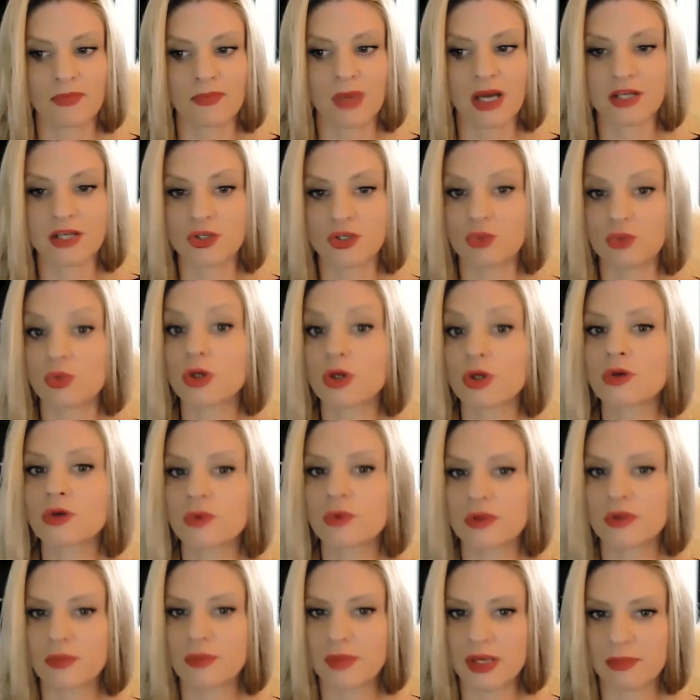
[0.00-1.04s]
I do work
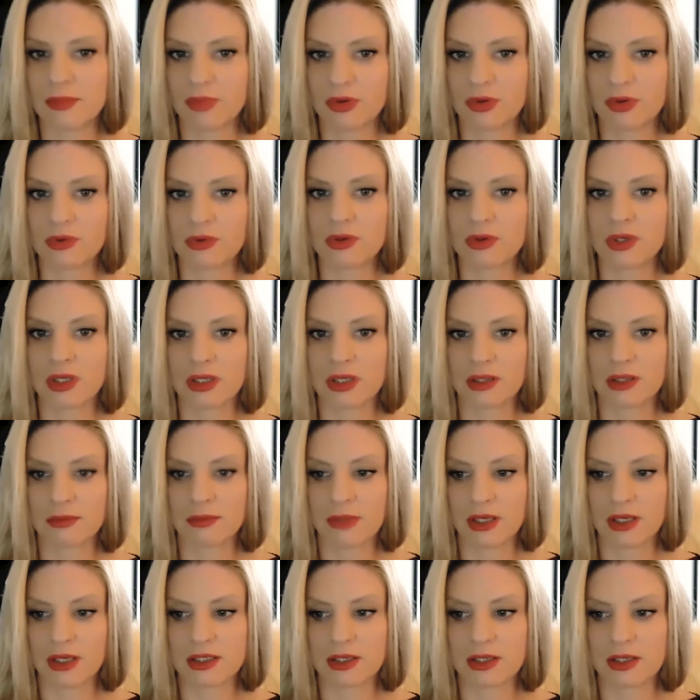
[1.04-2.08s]
with people in the
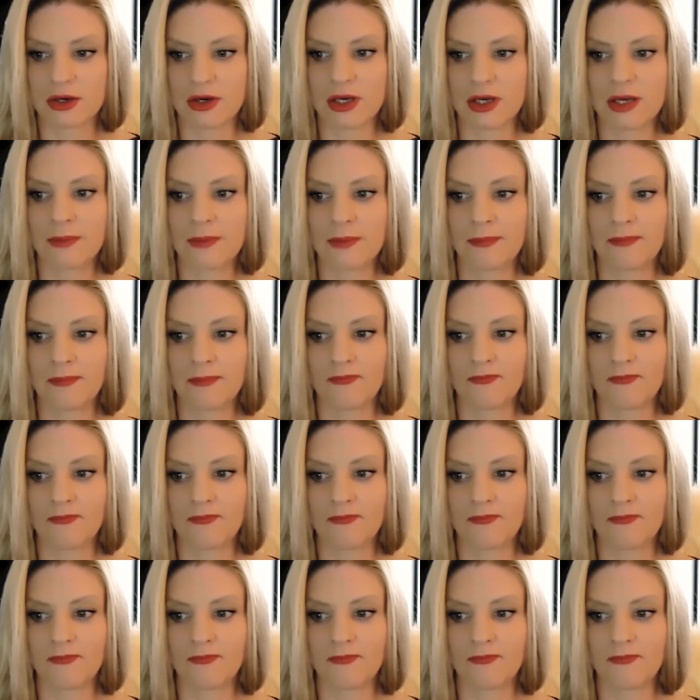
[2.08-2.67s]
military